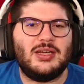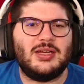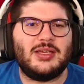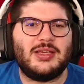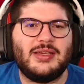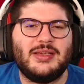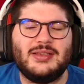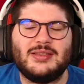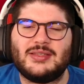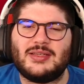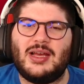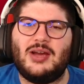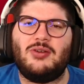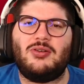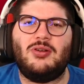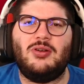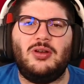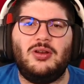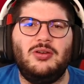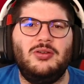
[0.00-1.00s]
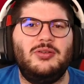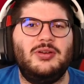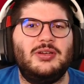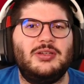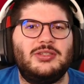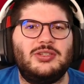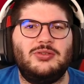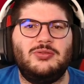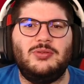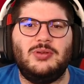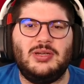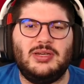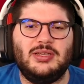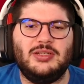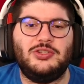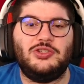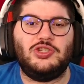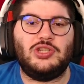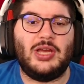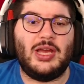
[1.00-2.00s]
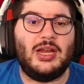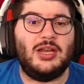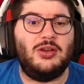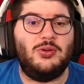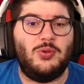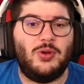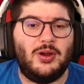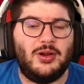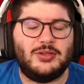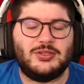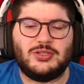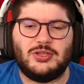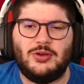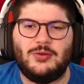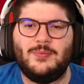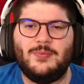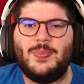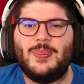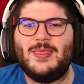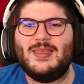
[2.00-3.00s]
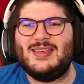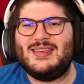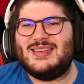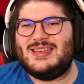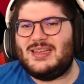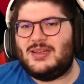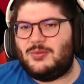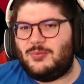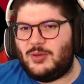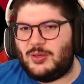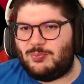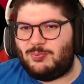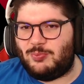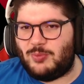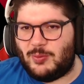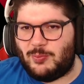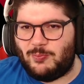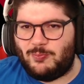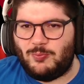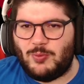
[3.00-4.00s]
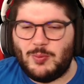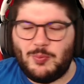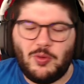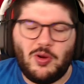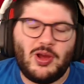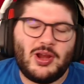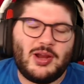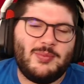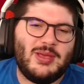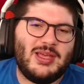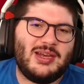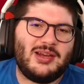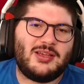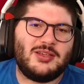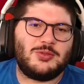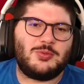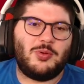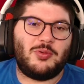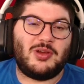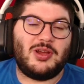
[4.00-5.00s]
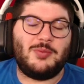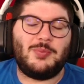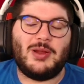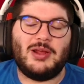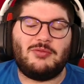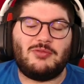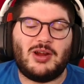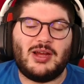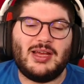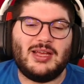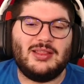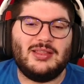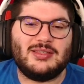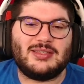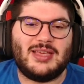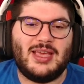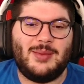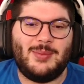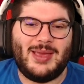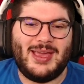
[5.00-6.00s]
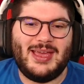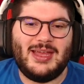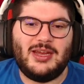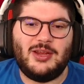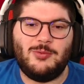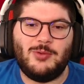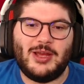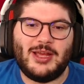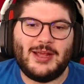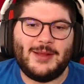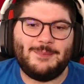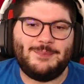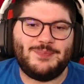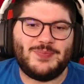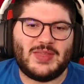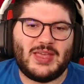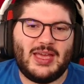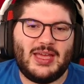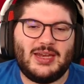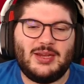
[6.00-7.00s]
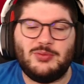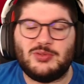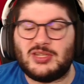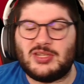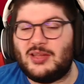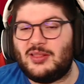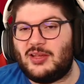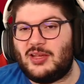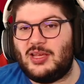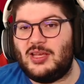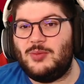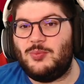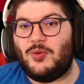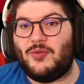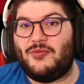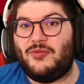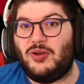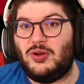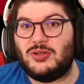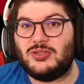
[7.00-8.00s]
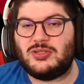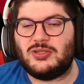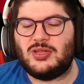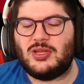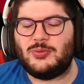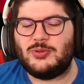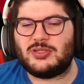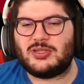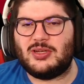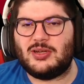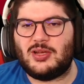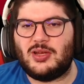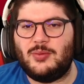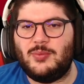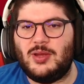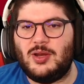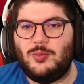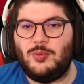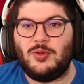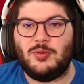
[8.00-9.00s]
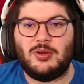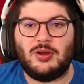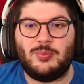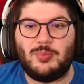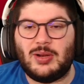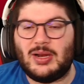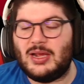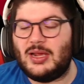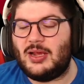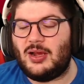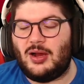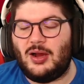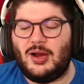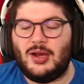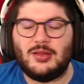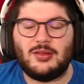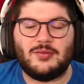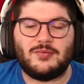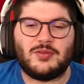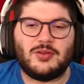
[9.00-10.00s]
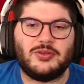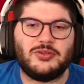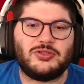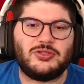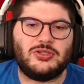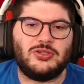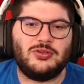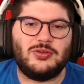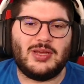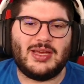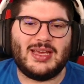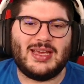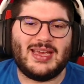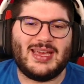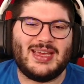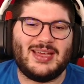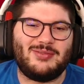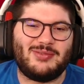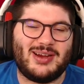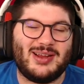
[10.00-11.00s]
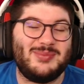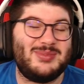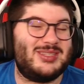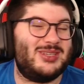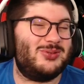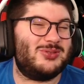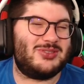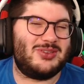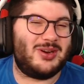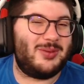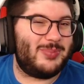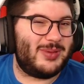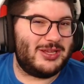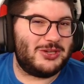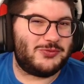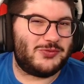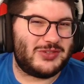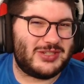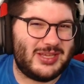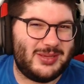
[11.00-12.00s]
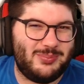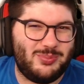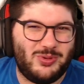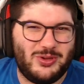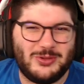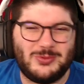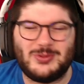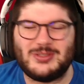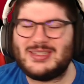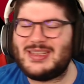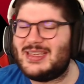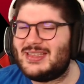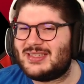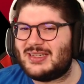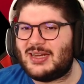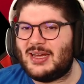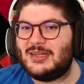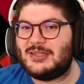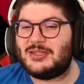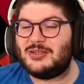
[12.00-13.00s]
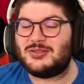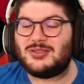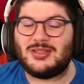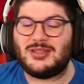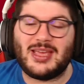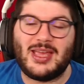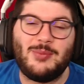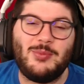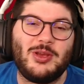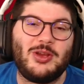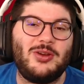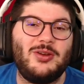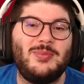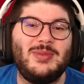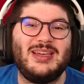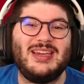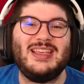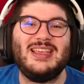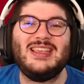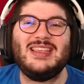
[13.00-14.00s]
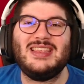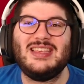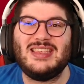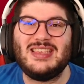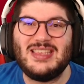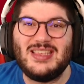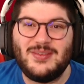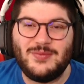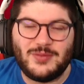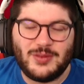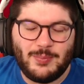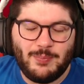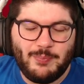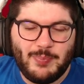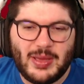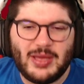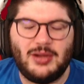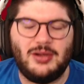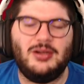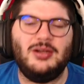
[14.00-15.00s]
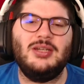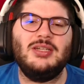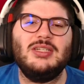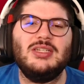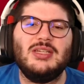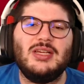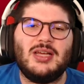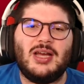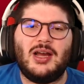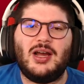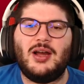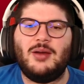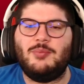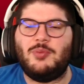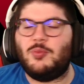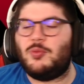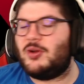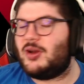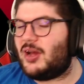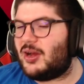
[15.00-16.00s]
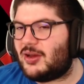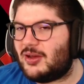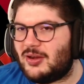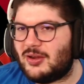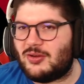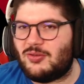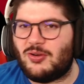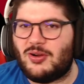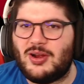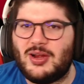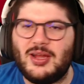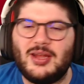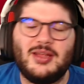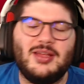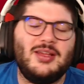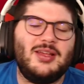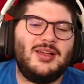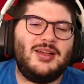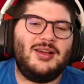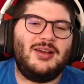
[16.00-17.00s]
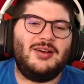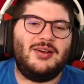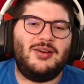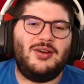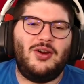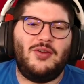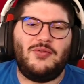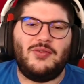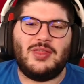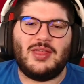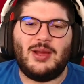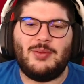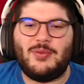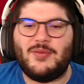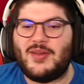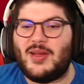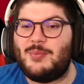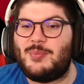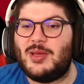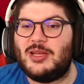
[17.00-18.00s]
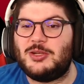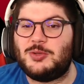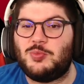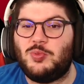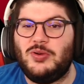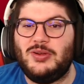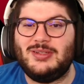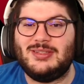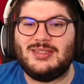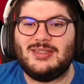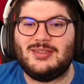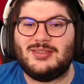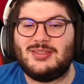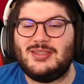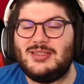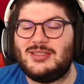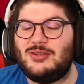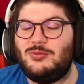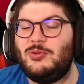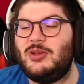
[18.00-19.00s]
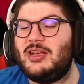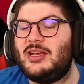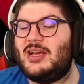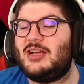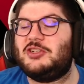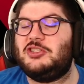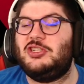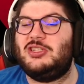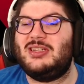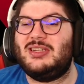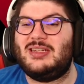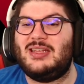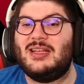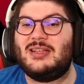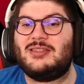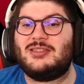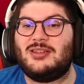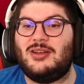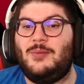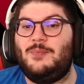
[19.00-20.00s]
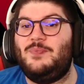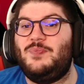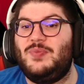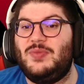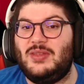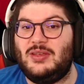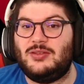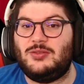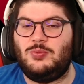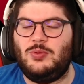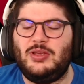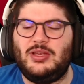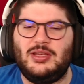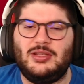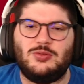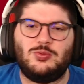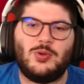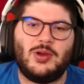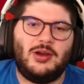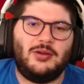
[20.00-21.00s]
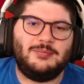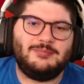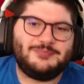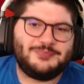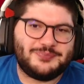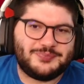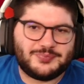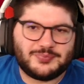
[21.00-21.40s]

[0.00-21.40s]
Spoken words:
He's out on loan until at least January. So we brought him in because we were going to play Raya in this game anyway, and it was either him or Foster that was going to come in, and we were going to play either of those two. And Ramsdale was on our bench for 10 points, which isn't ideal. So the game, we could have been even better, but we're not going to cry over that. We've had bench points this season. We actually did get some this week as well.